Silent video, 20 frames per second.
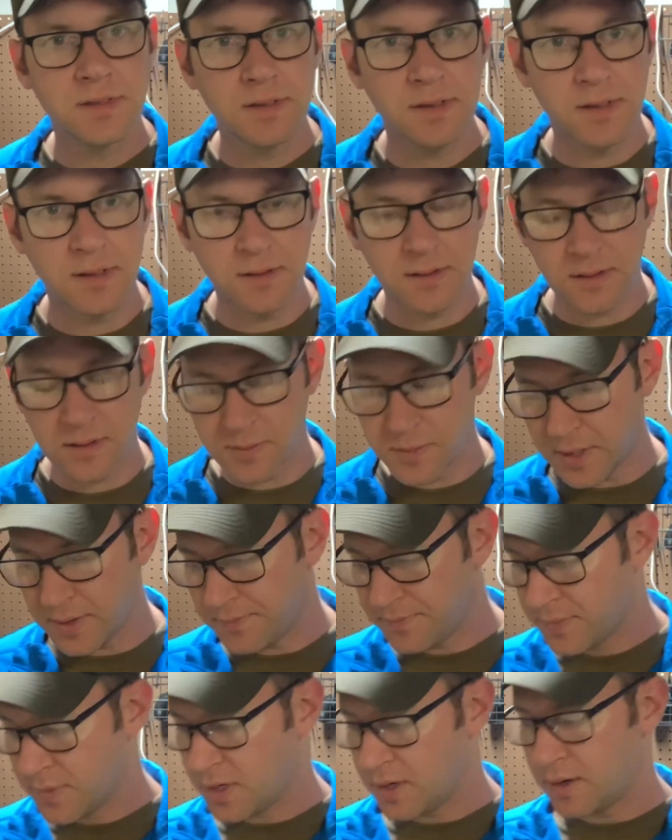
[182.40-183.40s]
in a little bit.
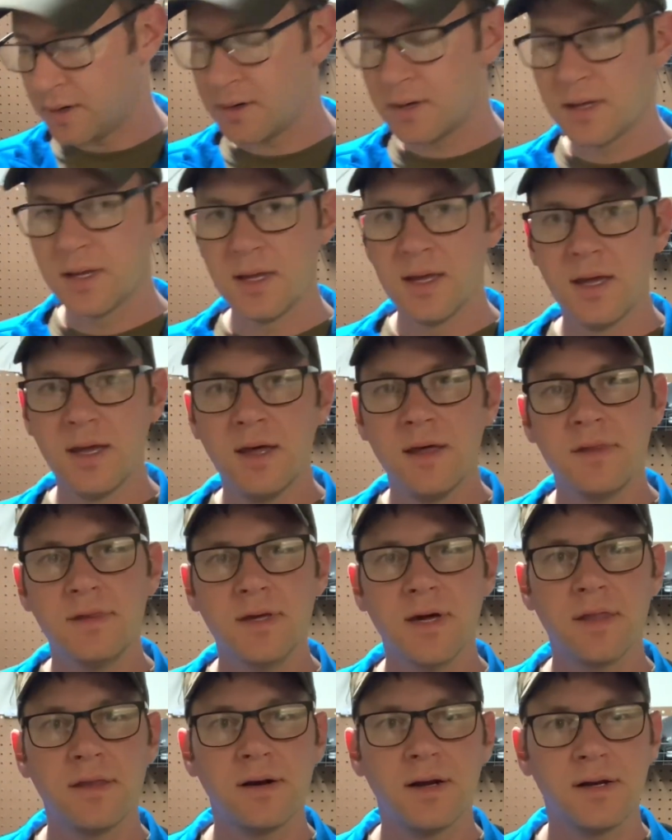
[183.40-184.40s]
Alright, the
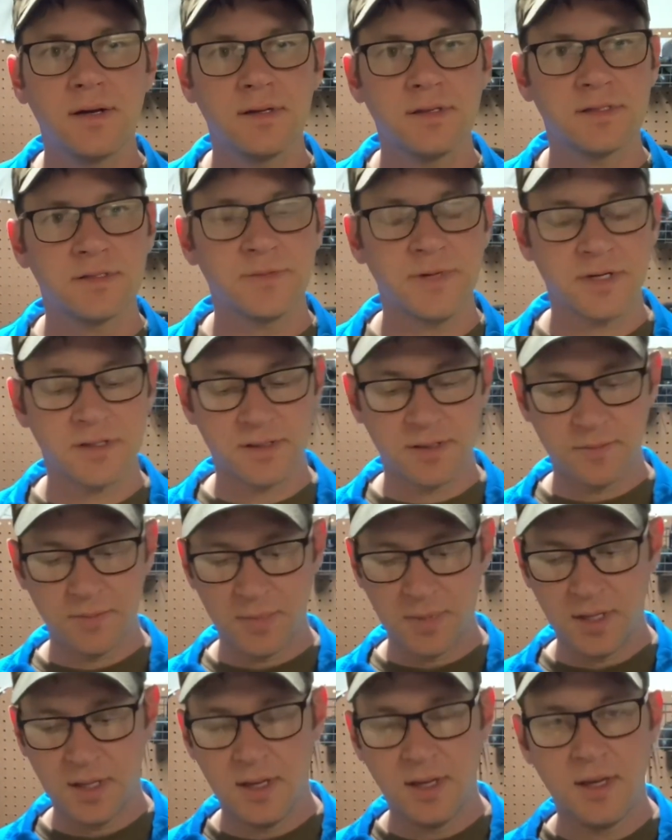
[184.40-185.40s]
other end of the spectrum
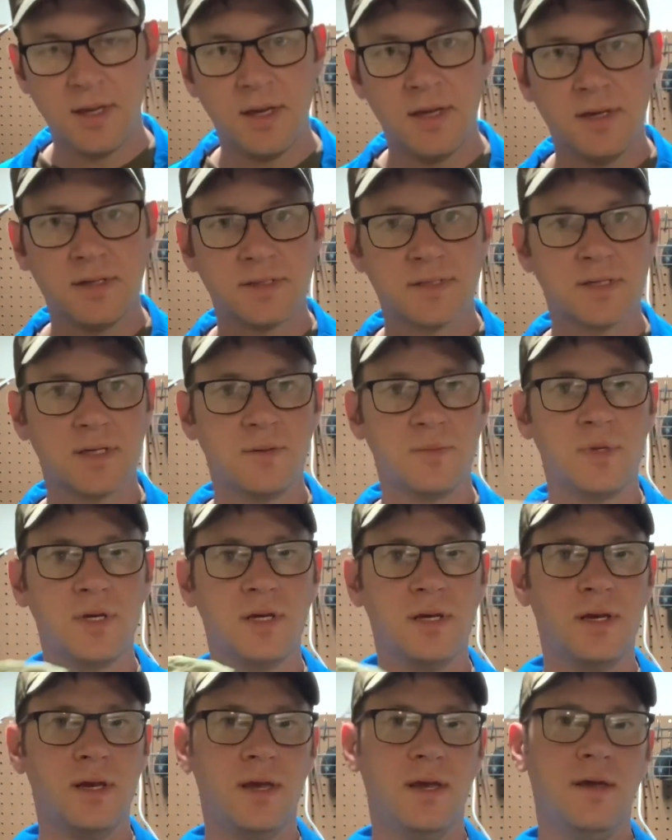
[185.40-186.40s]
is going to
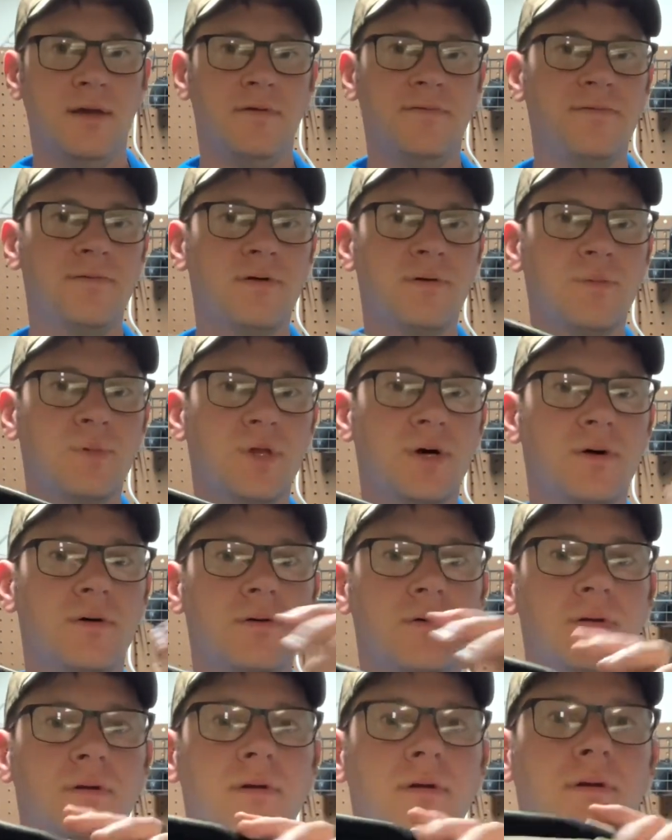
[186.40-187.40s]
be a
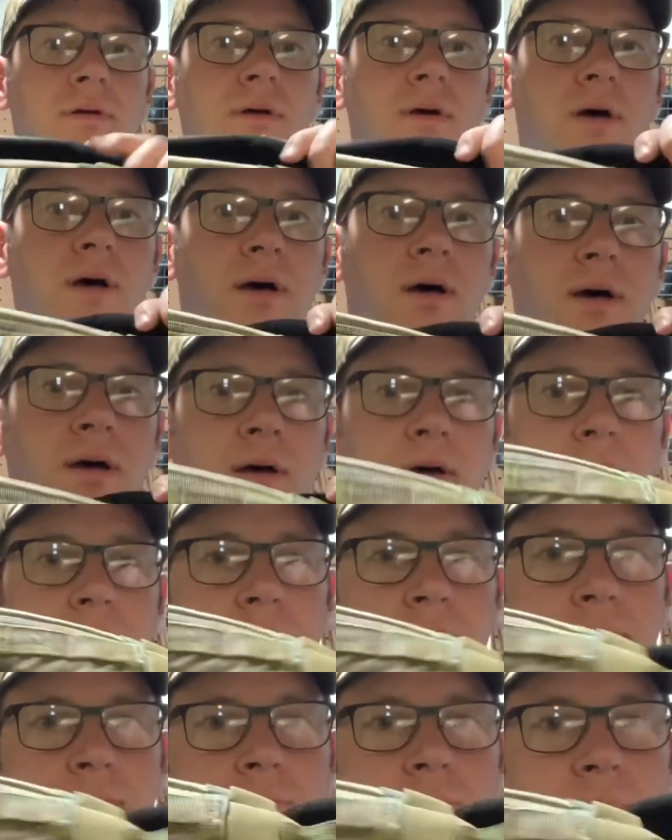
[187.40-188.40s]
full-blown
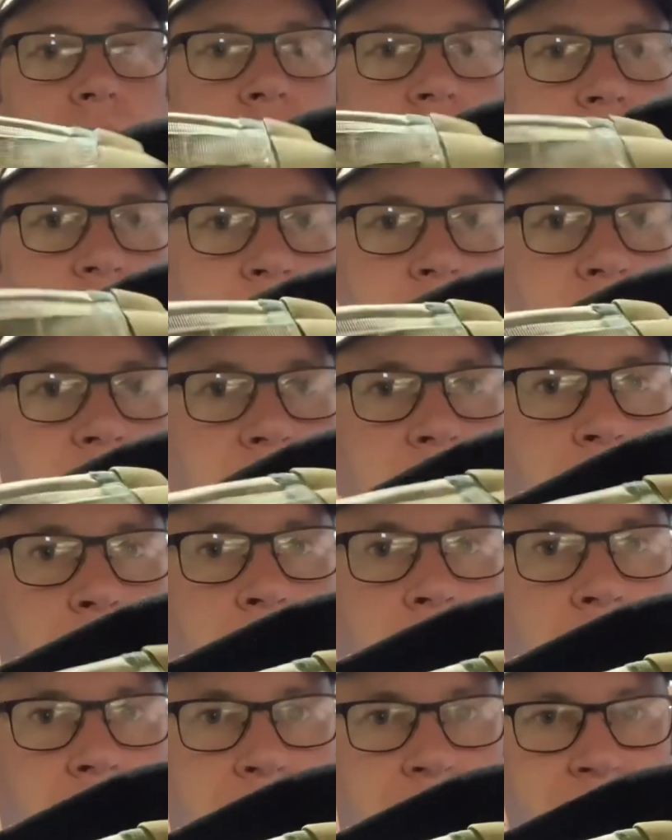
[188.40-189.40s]
Molle battle
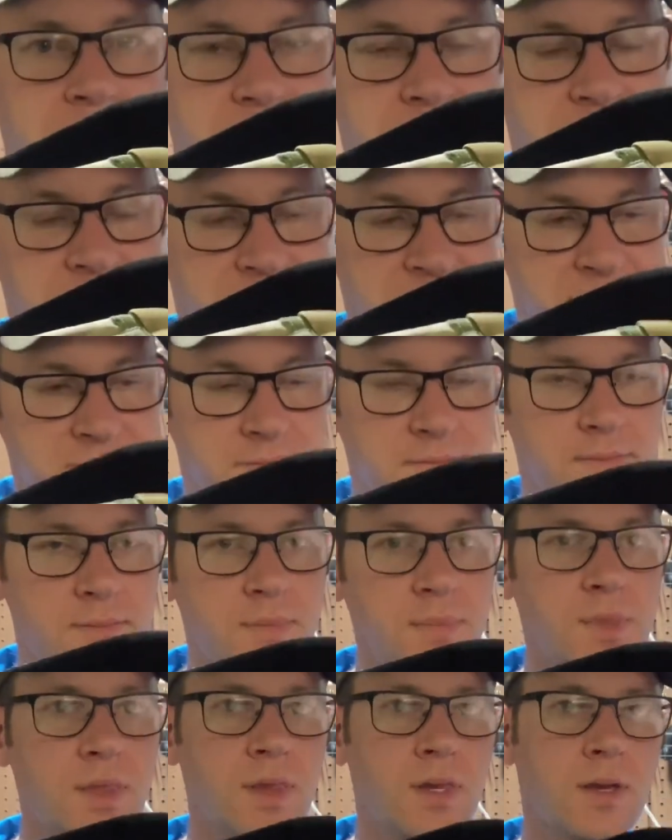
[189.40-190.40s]
belt.
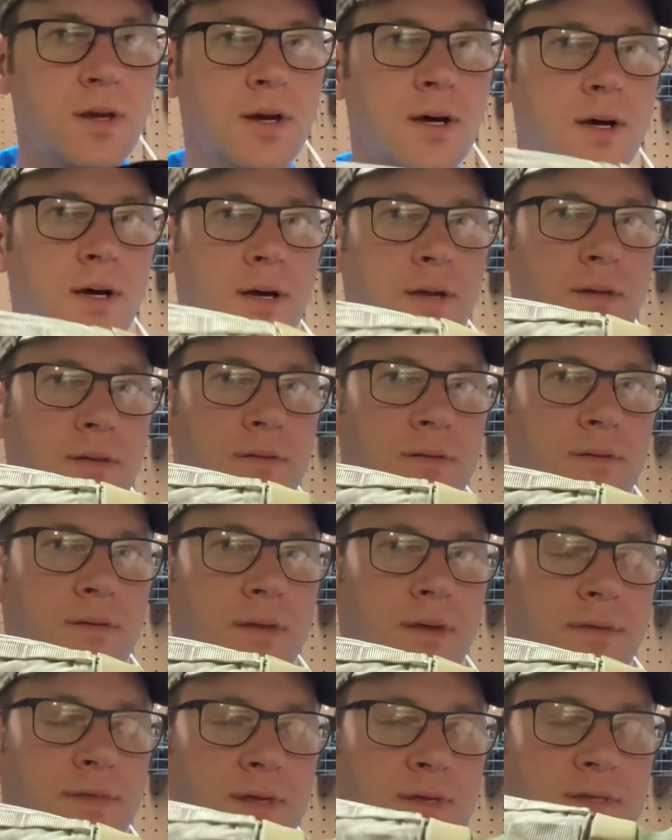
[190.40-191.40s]
I
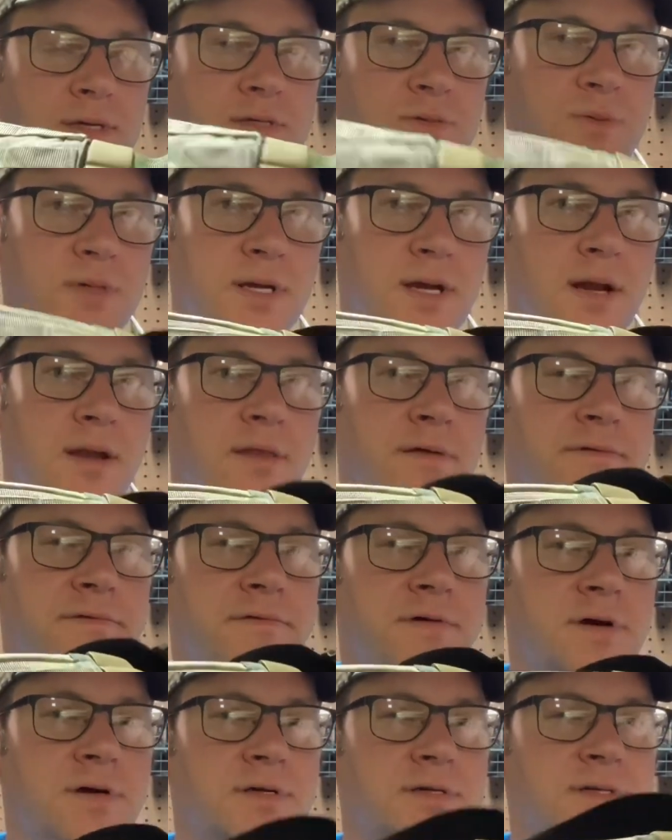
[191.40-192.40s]
think these were kind of the
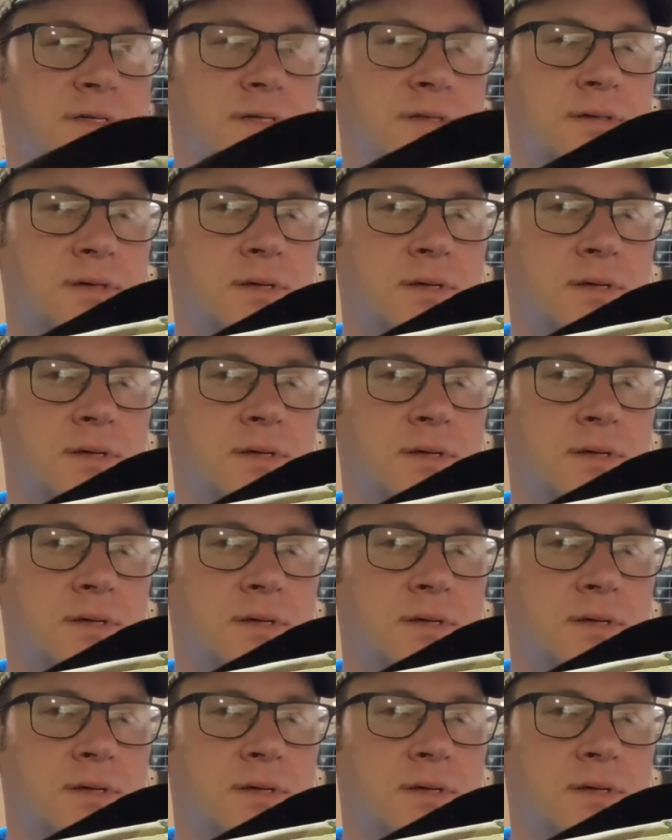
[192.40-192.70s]
first